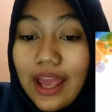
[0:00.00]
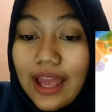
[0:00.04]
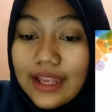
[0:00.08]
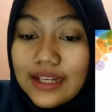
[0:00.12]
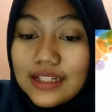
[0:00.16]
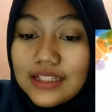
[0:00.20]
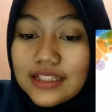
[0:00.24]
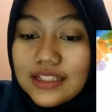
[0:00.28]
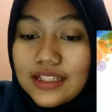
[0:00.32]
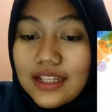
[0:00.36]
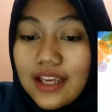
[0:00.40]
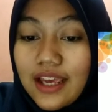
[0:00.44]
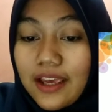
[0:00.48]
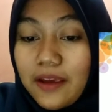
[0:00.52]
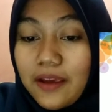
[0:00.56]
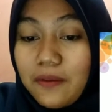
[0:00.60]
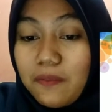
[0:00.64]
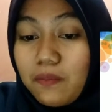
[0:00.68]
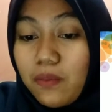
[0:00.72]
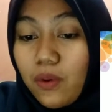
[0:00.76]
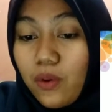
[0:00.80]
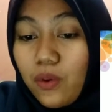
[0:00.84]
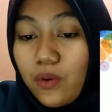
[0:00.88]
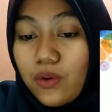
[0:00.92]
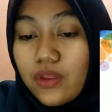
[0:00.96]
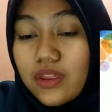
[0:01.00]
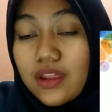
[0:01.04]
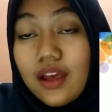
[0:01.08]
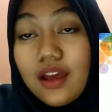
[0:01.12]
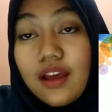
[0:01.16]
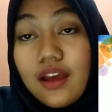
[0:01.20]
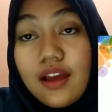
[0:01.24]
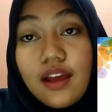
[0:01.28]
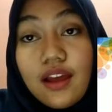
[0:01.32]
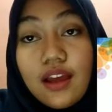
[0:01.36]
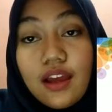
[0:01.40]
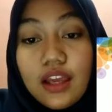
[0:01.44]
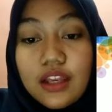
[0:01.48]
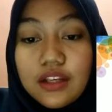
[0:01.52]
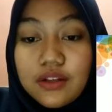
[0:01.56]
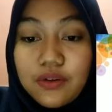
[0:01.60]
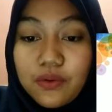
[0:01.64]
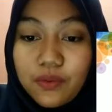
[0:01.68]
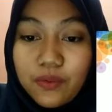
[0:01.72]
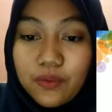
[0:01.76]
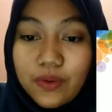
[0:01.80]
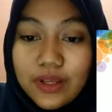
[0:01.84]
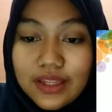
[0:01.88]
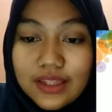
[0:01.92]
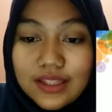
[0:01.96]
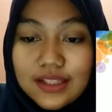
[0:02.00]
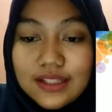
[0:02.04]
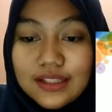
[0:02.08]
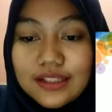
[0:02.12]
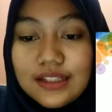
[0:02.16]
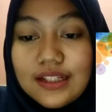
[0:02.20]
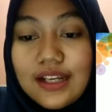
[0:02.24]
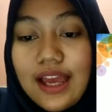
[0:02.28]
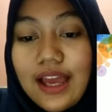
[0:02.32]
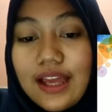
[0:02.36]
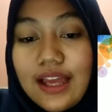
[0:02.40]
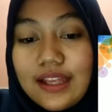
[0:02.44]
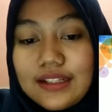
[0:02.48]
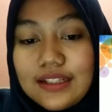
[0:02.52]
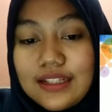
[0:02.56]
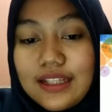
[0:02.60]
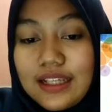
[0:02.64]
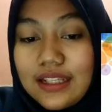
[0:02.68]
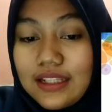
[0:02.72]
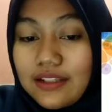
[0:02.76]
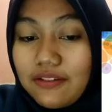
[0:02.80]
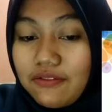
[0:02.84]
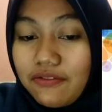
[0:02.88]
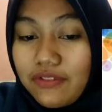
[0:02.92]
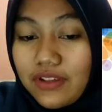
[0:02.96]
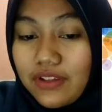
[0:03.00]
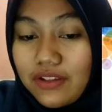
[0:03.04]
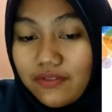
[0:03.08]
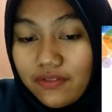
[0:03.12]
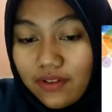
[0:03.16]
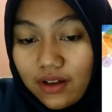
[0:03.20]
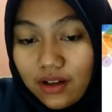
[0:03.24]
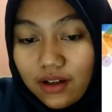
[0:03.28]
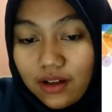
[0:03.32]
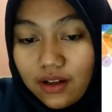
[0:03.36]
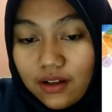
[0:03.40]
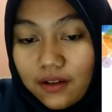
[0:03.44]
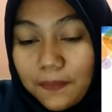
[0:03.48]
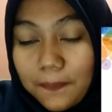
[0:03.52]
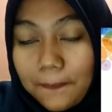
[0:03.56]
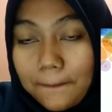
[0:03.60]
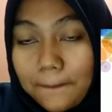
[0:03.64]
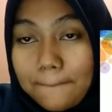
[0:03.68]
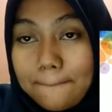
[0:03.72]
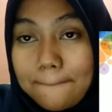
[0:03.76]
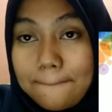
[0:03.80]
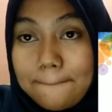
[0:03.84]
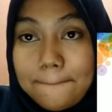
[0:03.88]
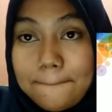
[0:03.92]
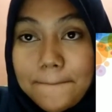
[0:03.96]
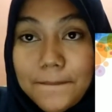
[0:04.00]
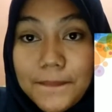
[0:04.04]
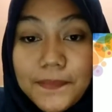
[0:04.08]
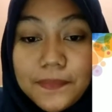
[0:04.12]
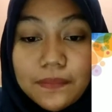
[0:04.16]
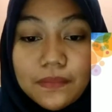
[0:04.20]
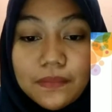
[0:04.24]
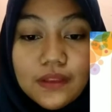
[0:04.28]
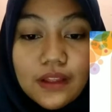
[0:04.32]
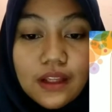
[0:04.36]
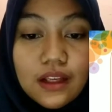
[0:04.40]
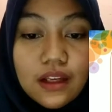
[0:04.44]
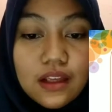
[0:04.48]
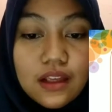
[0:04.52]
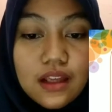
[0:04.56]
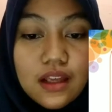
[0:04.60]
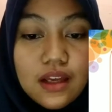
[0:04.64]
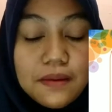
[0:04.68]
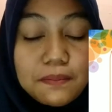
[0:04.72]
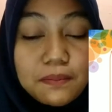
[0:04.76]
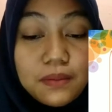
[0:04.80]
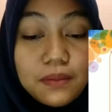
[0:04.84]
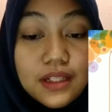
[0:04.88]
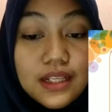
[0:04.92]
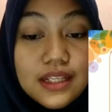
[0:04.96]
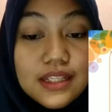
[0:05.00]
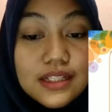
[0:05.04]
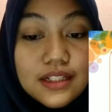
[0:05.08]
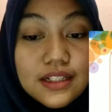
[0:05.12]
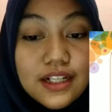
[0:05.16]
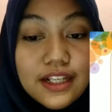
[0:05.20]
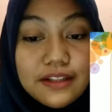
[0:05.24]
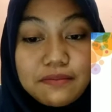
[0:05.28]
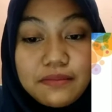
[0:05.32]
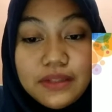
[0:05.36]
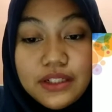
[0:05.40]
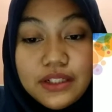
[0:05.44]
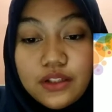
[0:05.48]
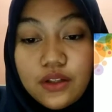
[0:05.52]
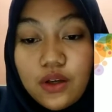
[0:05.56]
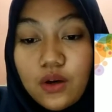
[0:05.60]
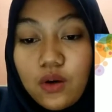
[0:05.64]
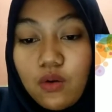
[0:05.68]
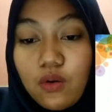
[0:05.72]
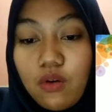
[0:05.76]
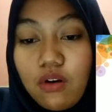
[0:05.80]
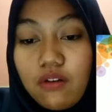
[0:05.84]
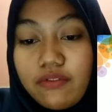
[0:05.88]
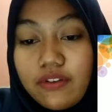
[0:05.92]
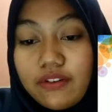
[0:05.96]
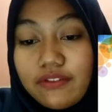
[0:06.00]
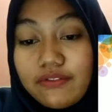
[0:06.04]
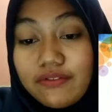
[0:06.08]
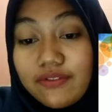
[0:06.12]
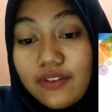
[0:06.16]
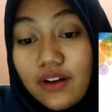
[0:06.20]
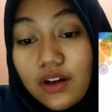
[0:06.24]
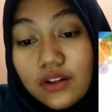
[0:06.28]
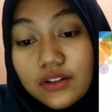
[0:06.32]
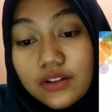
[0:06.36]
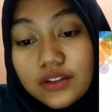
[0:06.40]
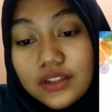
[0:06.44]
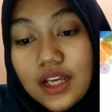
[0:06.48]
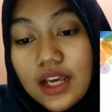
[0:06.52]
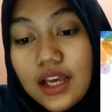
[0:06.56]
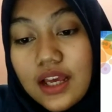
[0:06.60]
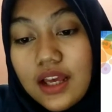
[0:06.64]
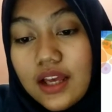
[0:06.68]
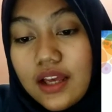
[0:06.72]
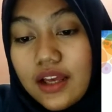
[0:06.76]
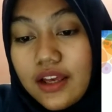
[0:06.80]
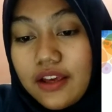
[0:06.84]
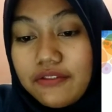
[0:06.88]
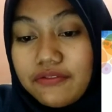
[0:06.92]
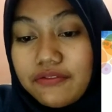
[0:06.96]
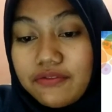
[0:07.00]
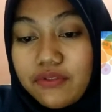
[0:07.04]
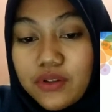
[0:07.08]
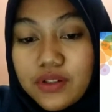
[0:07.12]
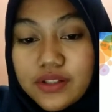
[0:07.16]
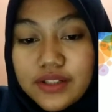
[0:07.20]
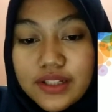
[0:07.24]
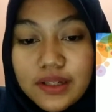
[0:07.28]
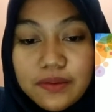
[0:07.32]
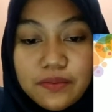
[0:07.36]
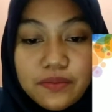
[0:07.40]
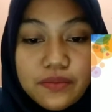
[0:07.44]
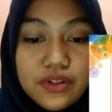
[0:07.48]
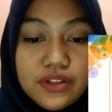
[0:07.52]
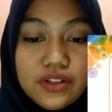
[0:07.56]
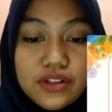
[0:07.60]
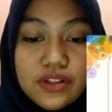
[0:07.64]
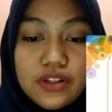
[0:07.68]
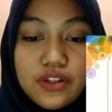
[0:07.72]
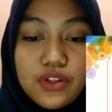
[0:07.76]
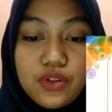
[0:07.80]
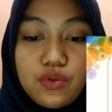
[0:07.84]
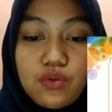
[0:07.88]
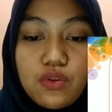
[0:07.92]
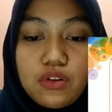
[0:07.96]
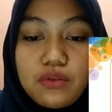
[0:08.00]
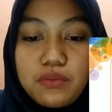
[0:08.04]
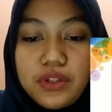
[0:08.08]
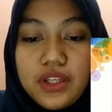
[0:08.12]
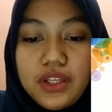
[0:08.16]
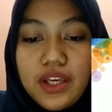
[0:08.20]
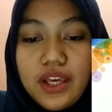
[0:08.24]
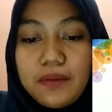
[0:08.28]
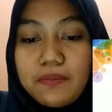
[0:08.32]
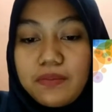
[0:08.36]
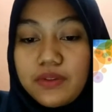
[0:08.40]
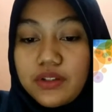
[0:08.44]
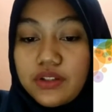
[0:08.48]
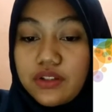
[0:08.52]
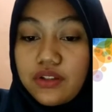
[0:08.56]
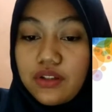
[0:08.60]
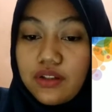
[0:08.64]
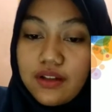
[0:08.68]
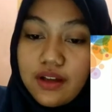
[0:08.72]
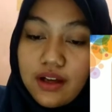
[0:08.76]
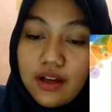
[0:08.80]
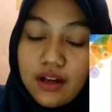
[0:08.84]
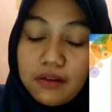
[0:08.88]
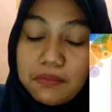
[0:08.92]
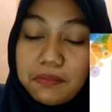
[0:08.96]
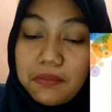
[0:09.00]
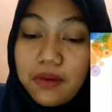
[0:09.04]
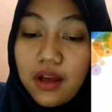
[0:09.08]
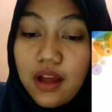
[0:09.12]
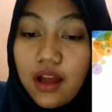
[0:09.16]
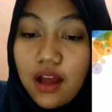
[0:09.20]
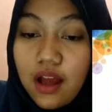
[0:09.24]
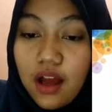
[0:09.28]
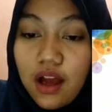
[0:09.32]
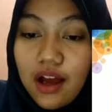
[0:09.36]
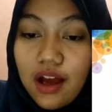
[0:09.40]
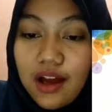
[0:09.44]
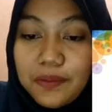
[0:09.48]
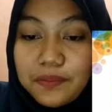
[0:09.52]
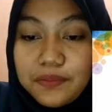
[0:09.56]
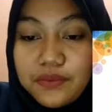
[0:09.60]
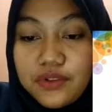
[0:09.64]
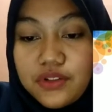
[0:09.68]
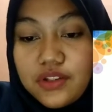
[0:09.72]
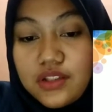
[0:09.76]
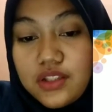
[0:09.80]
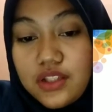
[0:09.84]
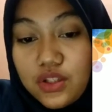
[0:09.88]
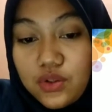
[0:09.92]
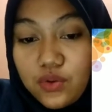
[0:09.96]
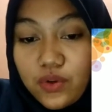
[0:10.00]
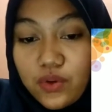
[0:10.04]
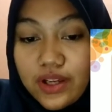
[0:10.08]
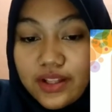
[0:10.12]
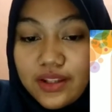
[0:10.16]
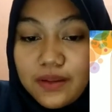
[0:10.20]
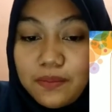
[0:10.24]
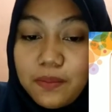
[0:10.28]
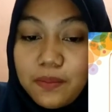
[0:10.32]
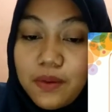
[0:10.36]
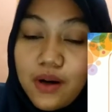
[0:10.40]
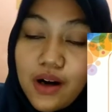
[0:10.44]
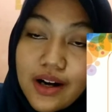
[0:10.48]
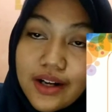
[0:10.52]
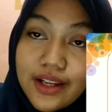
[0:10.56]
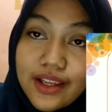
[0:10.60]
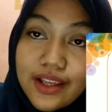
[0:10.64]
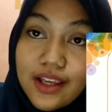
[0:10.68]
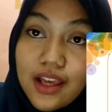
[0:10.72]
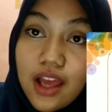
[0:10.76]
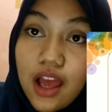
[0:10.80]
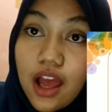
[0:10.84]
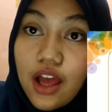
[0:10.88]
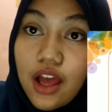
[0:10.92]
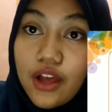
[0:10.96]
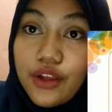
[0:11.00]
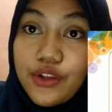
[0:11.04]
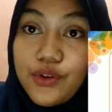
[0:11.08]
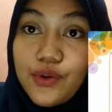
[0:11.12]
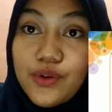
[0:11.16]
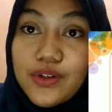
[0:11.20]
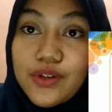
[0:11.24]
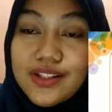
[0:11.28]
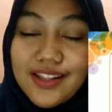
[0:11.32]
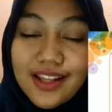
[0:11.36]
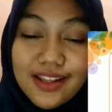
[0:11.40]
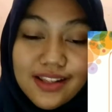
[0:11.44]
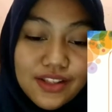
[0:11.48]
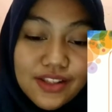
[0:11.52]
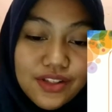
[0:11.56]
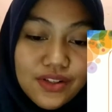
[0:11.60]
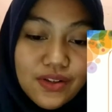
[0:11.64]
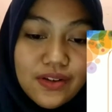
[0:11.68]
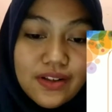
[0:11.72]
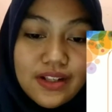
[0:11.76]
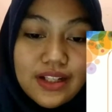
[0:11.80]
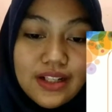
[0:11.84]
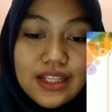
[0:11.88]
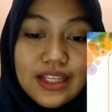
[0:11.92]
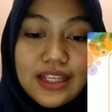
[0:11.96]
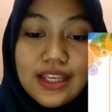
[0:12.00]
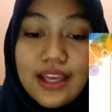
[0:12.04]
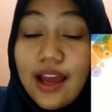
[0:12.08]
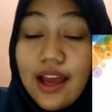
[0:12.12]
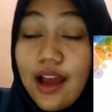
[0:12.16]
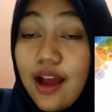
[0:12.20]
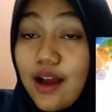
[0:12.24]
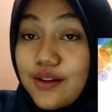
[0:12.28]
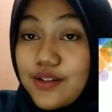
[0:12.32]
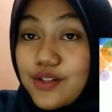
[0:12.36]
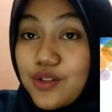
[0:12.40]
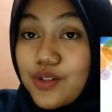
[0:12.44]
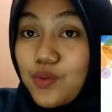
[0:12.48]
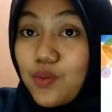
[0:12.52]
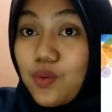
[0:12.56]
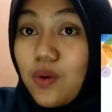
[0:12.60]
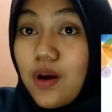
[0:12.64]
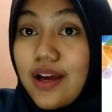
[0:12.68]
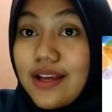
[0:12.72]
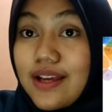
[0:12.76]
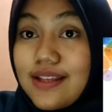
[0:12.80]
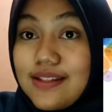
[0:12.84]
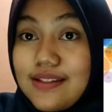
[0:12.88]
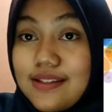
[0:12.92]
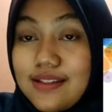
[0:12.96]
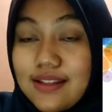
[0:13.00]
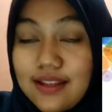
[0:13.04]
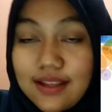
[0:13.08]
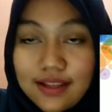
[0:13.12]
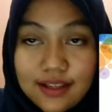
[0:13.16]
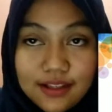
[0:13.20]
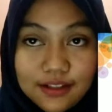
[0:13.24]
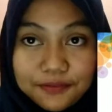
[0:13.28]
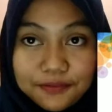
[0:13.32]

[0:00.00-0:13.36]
NDA both in the written and in viva. Please let me know over phone if for some reason you won't be able to come. Hope to see you at the party. Yours sincerely, XYZ.